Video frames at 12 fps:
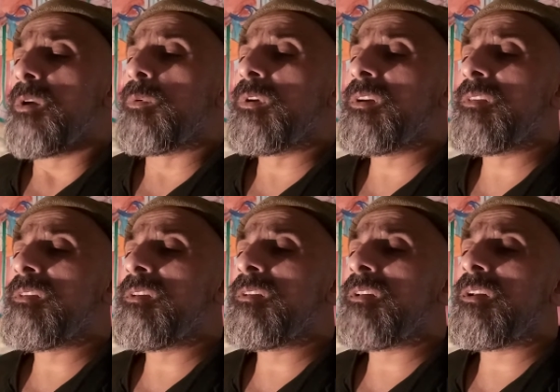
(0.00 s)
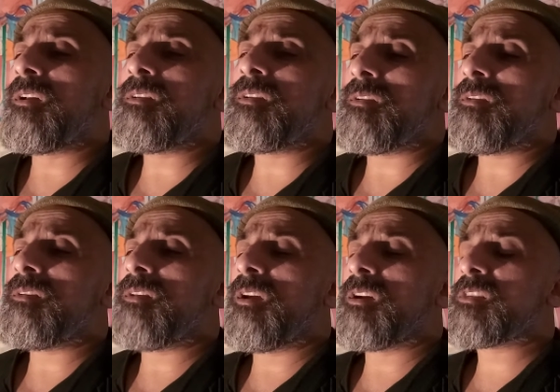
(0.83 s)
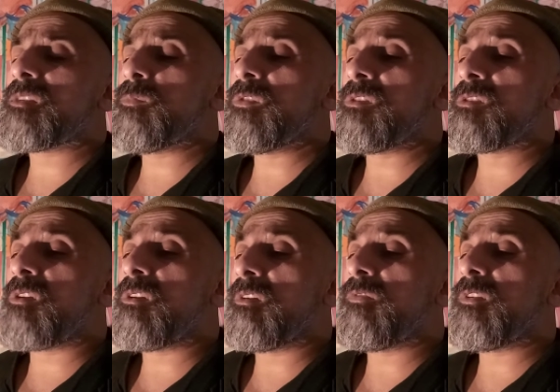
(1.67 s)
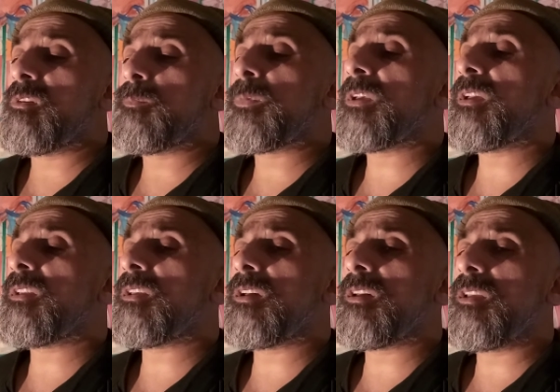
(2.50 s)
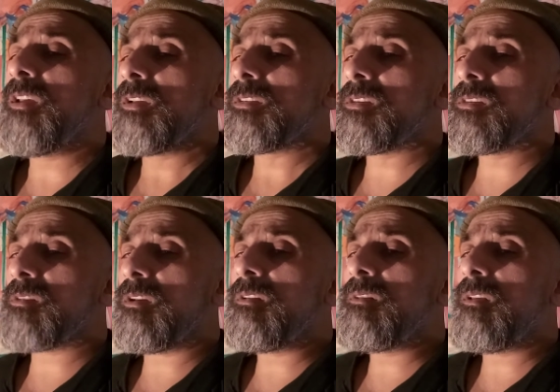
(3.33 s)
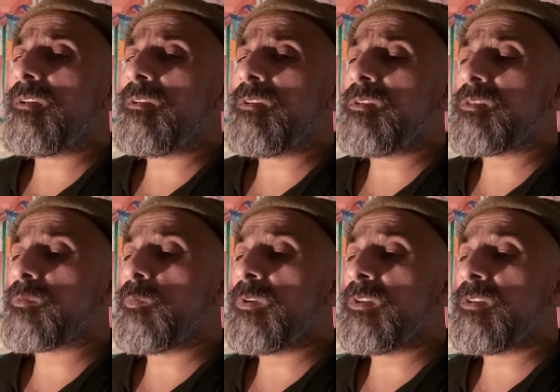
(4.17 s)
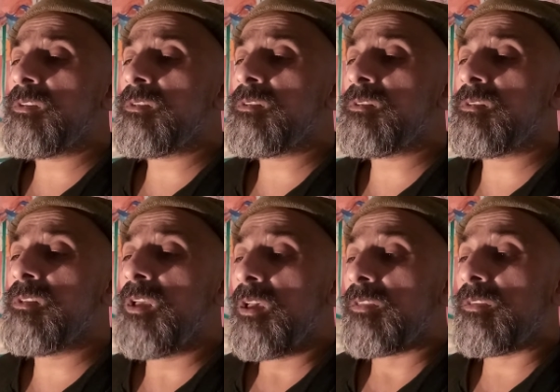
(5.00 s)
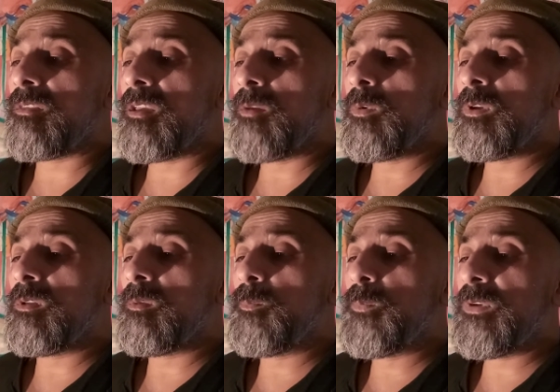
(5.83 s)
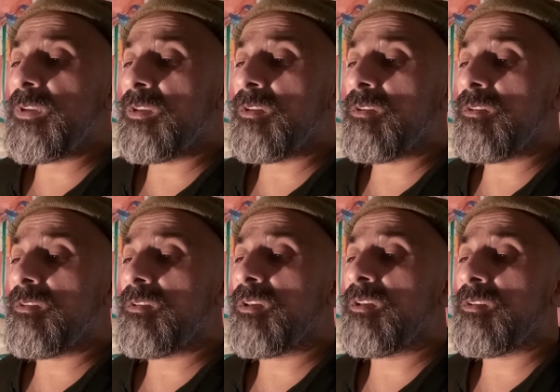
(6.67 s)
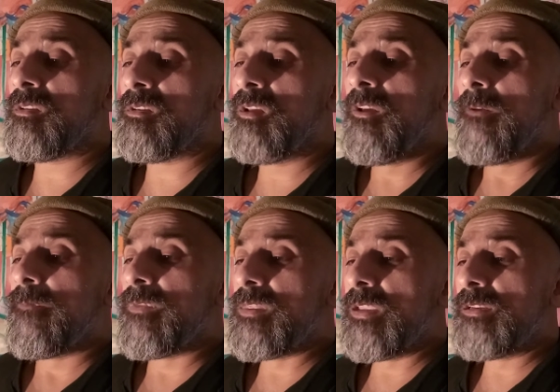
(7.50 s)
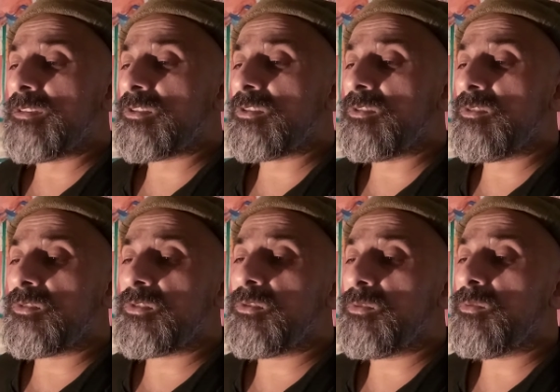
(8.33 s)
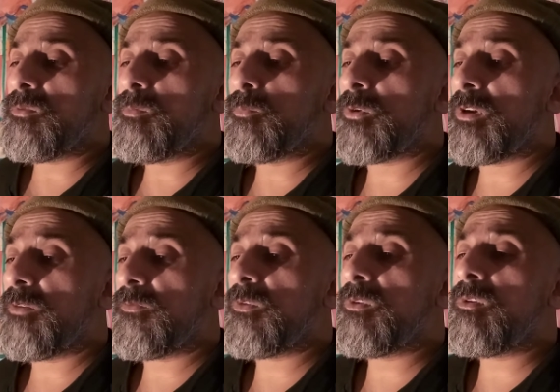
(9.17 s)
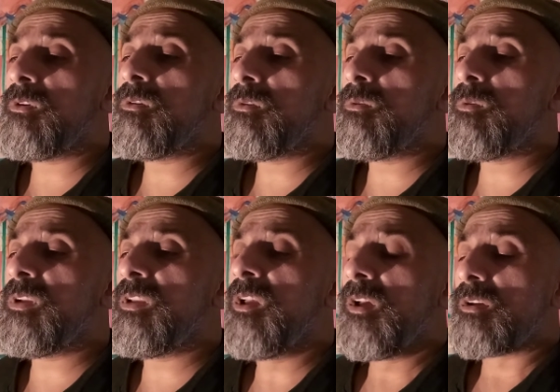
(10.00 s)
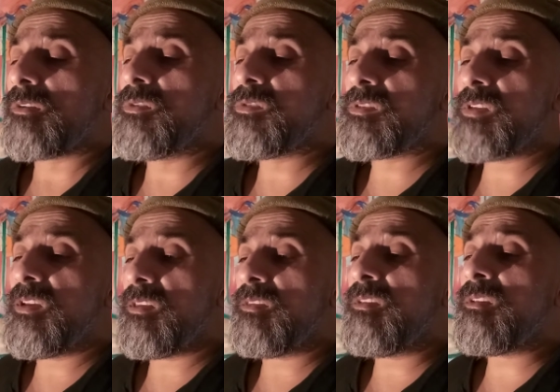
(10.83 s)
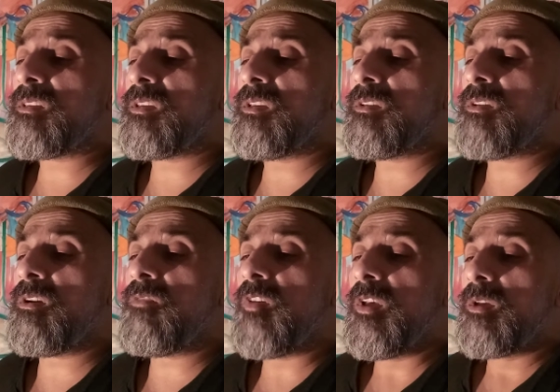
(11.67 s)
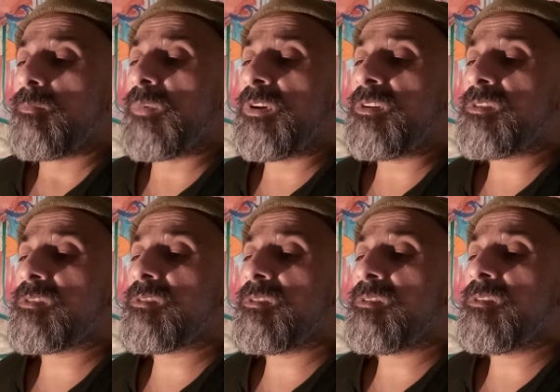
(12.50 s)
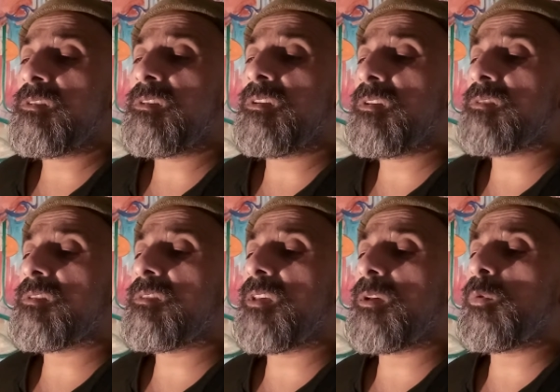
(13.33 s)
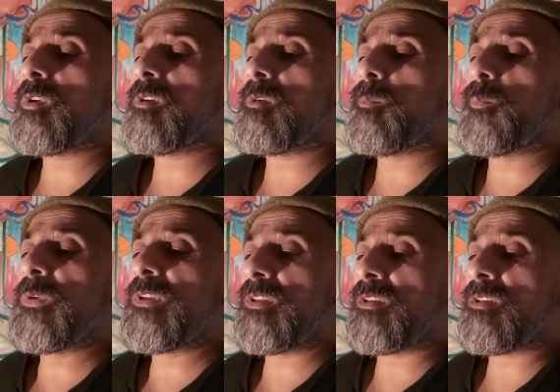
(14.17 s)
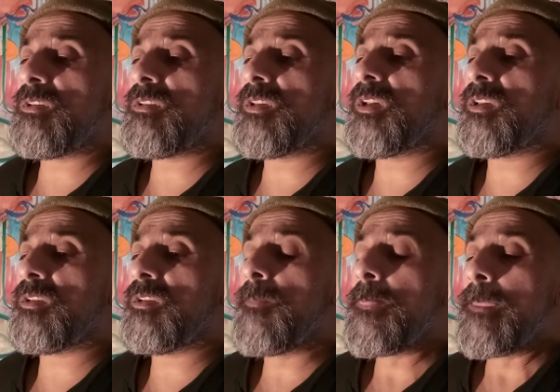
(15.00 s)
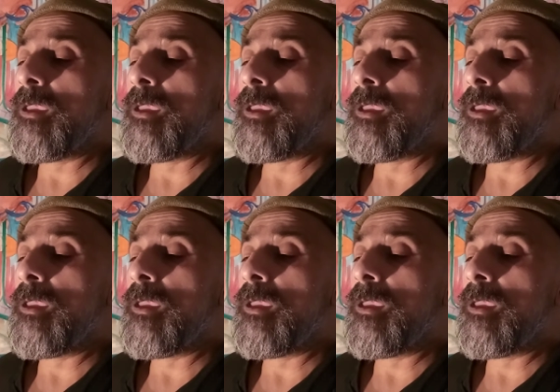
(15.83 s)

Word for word: within an enactment of her pain, and tis Allah's will that there will be a nation to pray for holy Hussein, the king of martyrs, and there will be a,